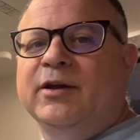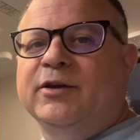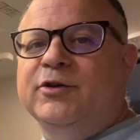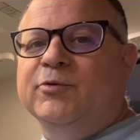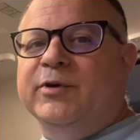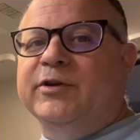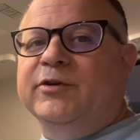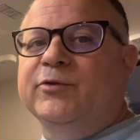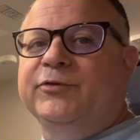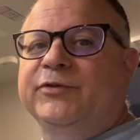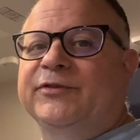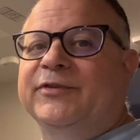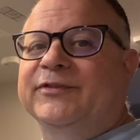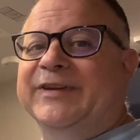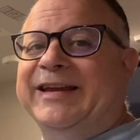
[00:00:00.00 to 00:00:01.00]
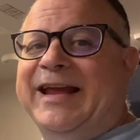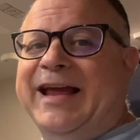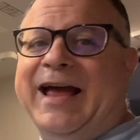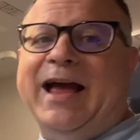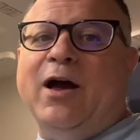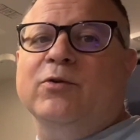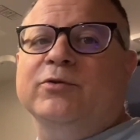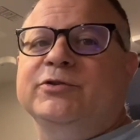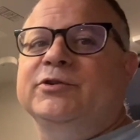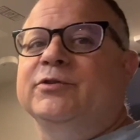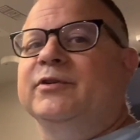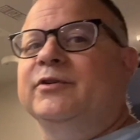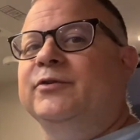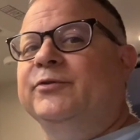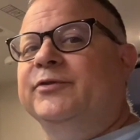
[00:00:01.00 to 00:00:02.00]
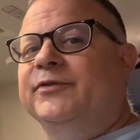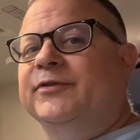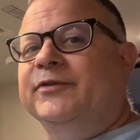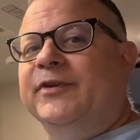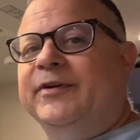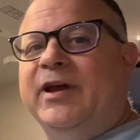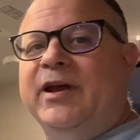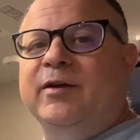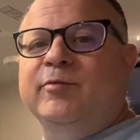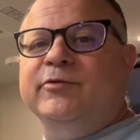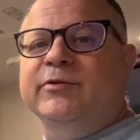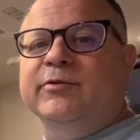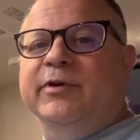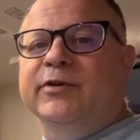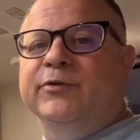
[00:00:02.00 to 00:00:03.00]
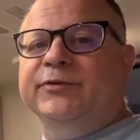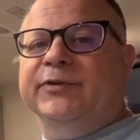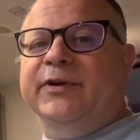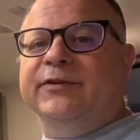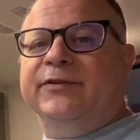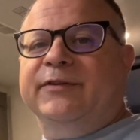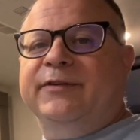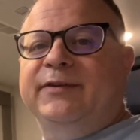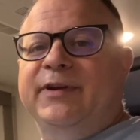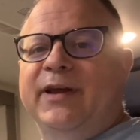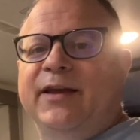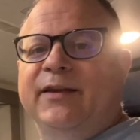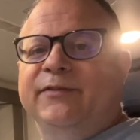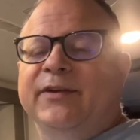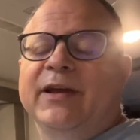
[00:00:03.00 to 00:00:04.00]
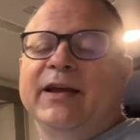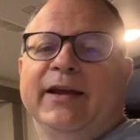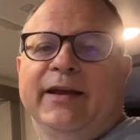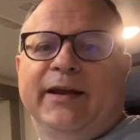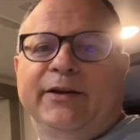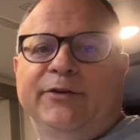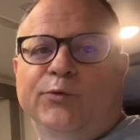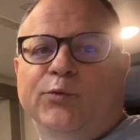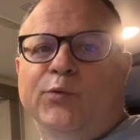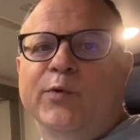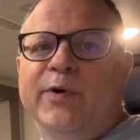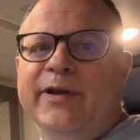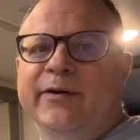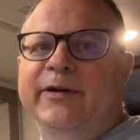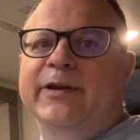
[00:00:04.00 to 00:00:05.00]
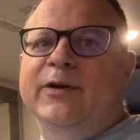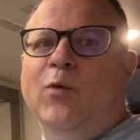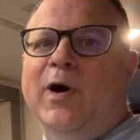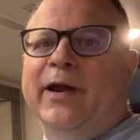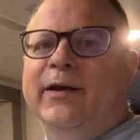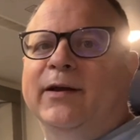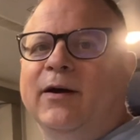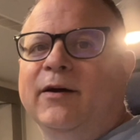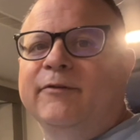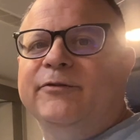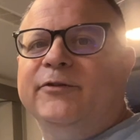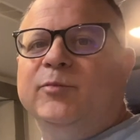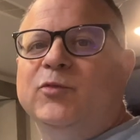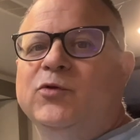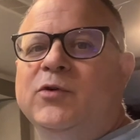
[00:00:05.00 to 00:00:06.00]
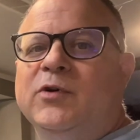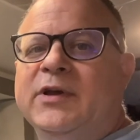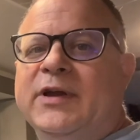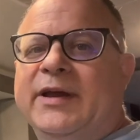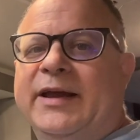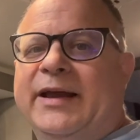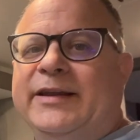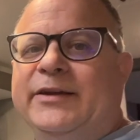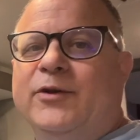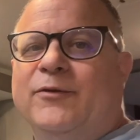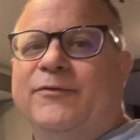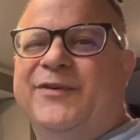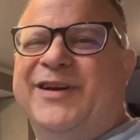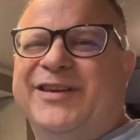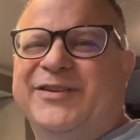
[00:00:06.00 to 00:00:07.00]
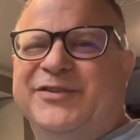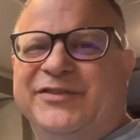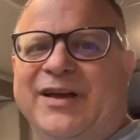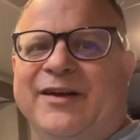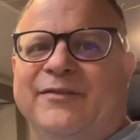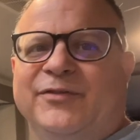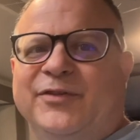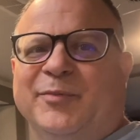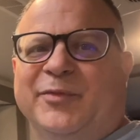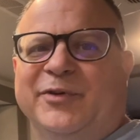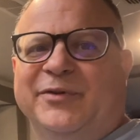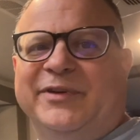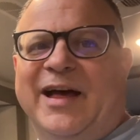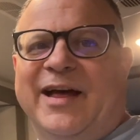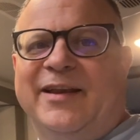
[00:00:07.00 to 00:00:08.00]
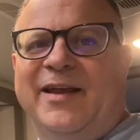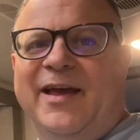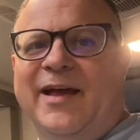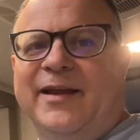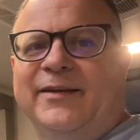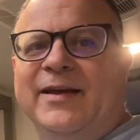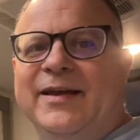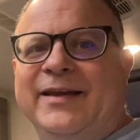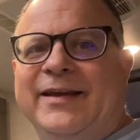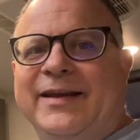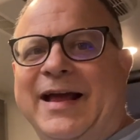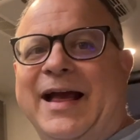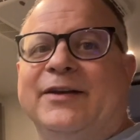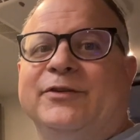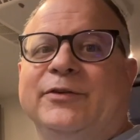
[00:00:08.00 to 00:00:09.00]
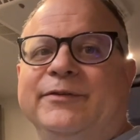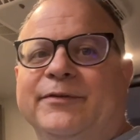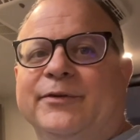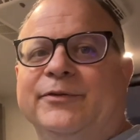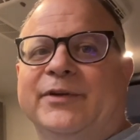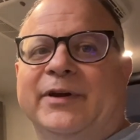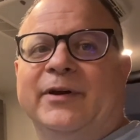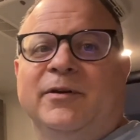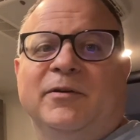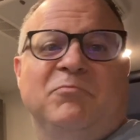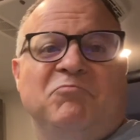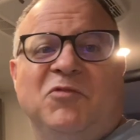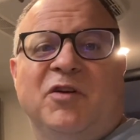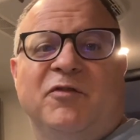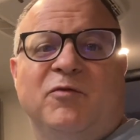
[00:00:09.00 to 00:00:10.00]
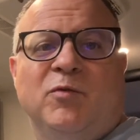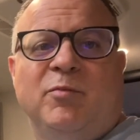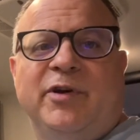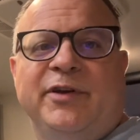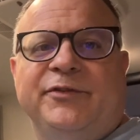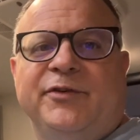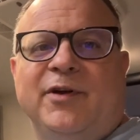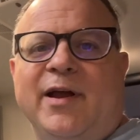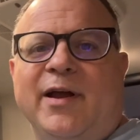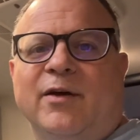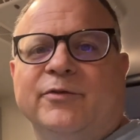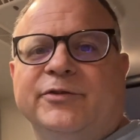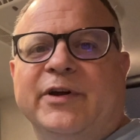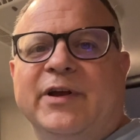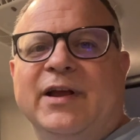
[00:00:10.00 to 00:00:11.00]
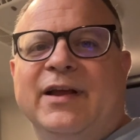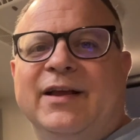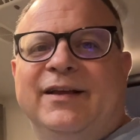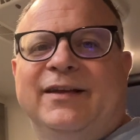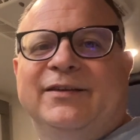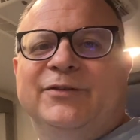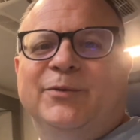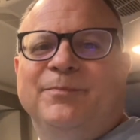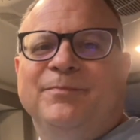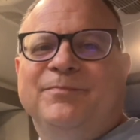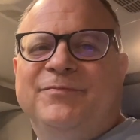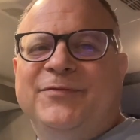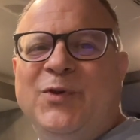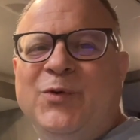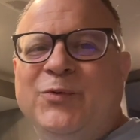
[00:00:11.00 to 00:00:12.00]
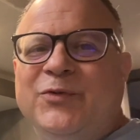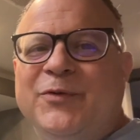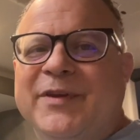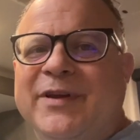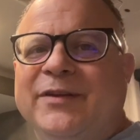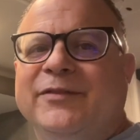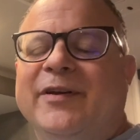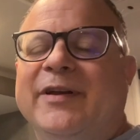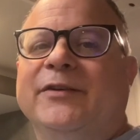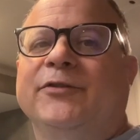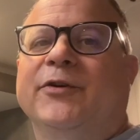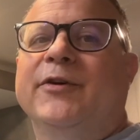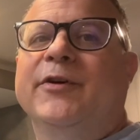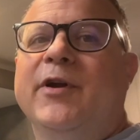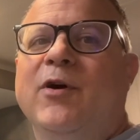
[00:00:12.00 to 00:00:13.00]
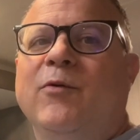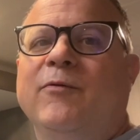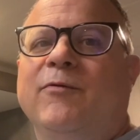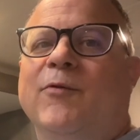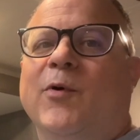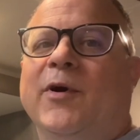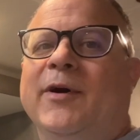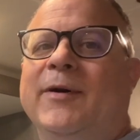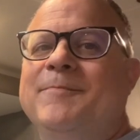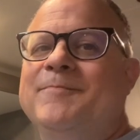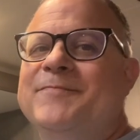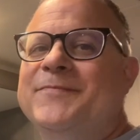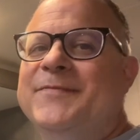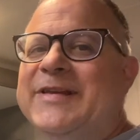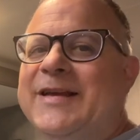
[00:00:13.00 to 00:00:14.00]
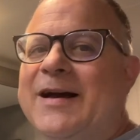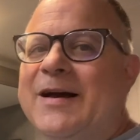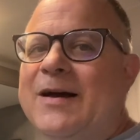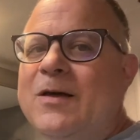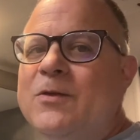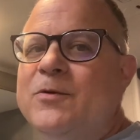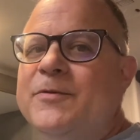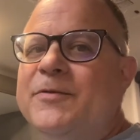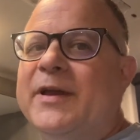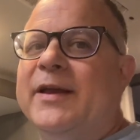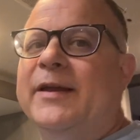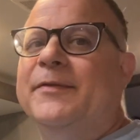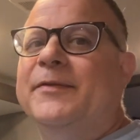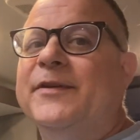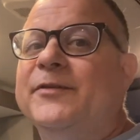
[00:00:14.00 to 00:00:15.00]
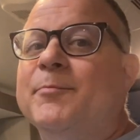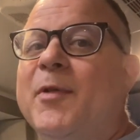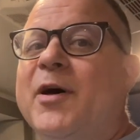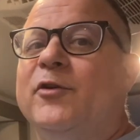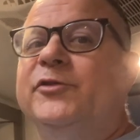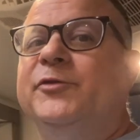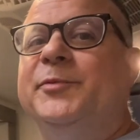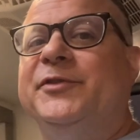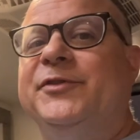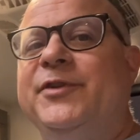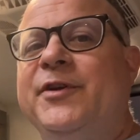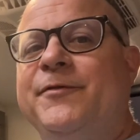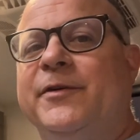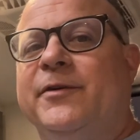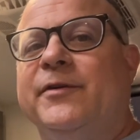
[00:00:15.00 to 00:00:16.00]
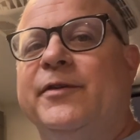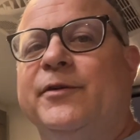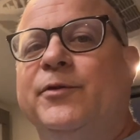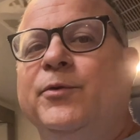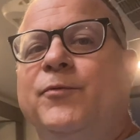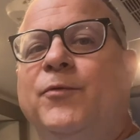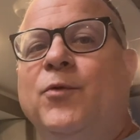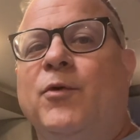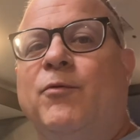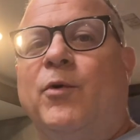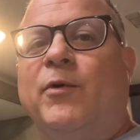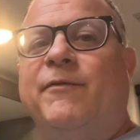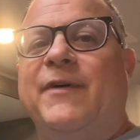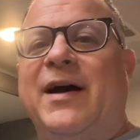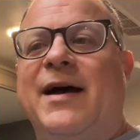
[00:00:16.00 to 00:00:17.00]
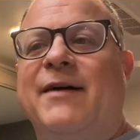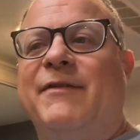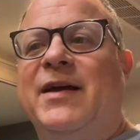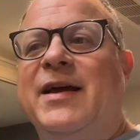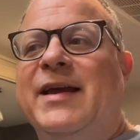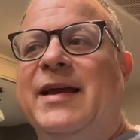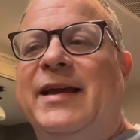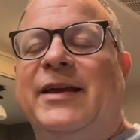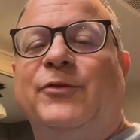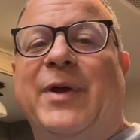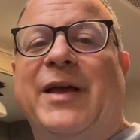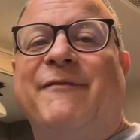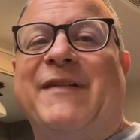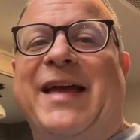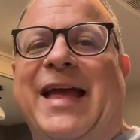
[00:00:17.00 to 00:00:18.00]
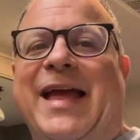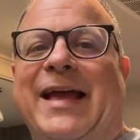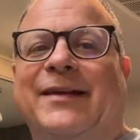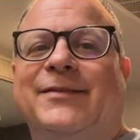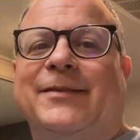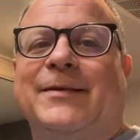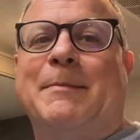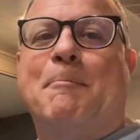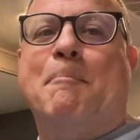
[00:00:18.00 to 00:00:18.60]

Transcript: You can use this as a couch, you can use this as a table, you can use it as a desk. It's really quite comfortable, and you don't feel like you just have some little dinette. It actually feels like a comfortable place to lounge. So those are things Lance are known for. The other thing in this model specifically, the 2445, is we have excellent